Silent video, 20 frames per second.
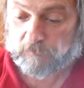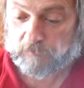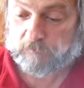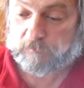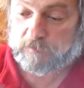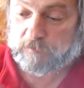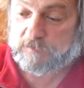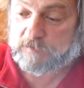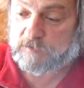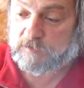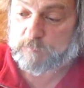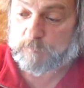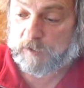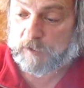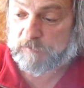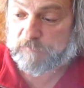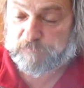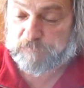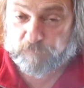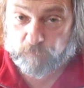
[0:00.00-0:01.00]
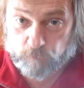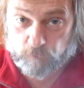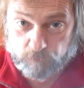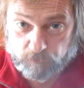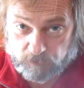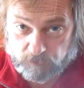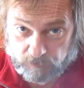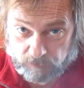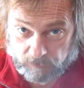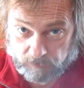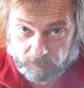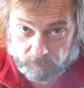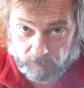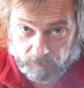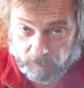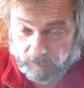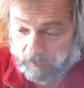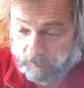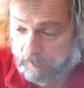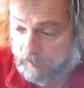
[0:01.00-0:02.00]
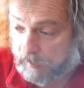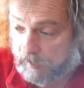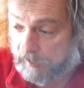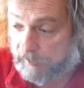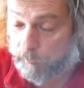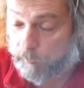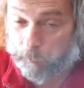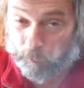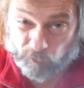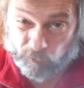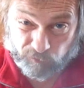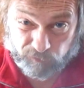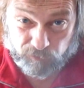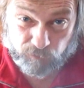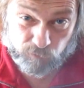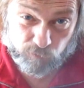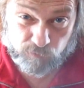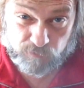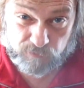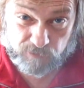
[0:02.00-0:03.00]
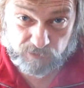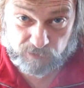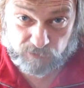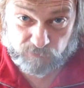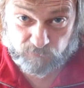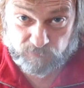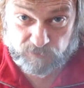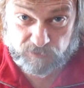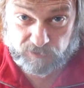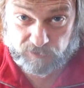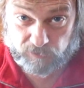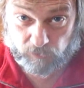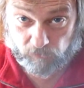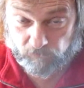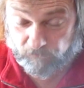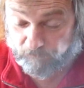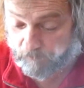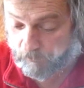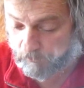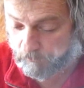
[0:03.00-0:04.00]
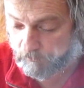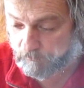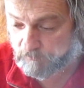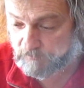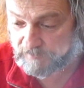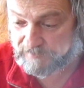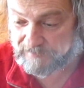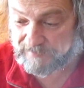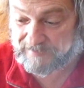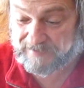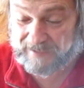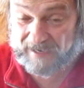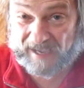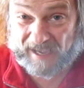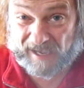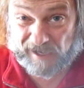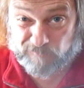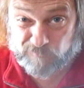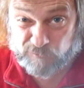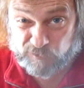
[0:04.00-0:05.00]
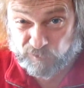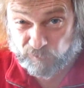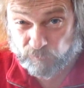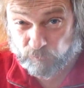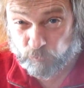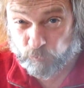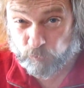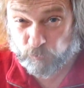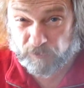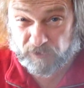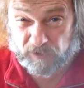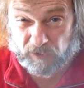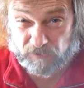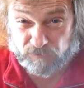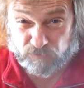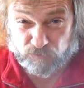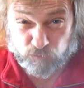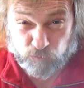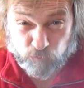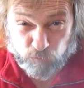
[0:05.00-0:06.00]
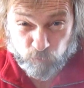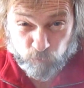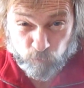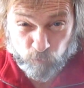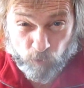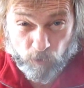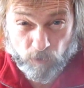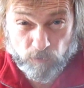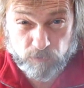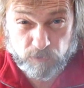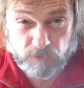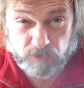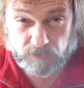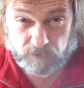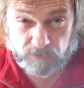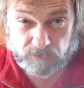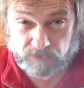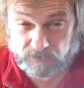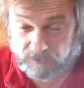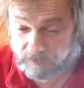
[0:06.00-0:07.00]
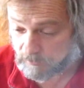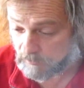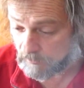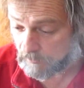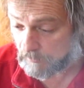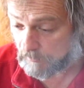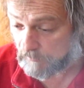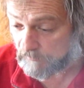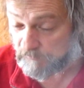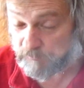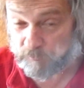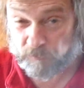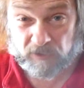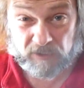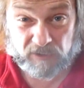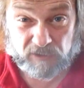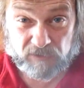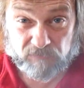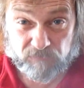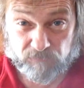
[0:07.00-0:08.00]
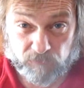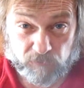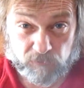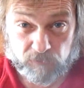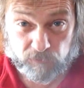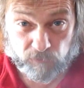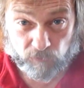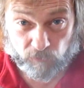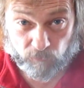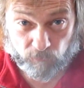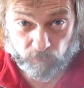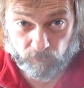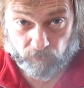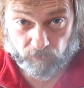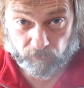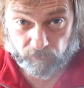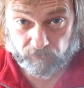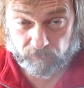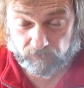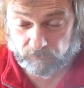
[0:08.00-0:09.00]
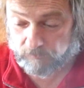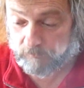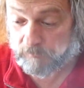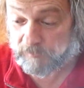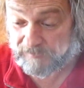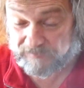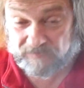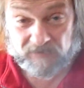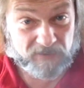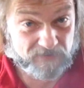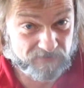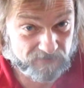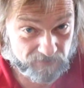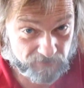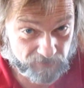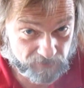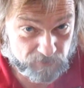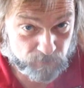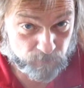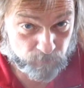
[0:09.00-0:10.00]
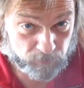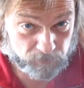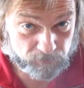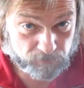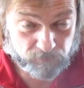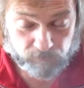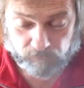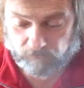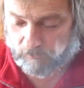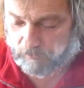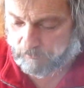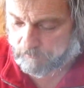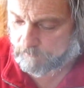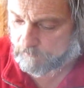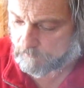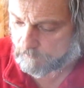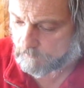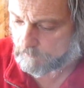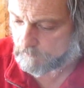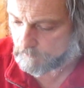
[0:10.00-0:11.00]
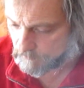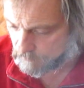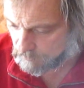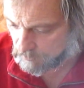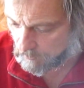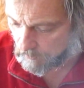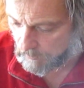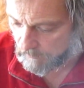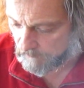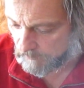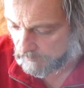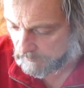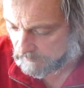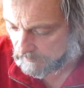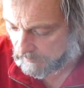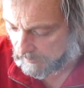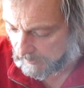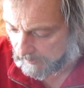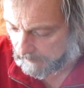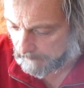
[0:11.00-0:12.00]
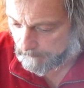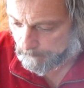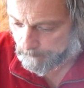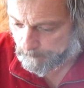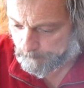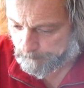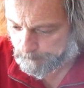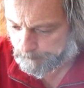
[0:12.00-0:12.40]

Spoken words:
This is my Fuji. I only use this for still photos because it's absolutely atrocious for any video work. Takes a nice picture though. So I've got that.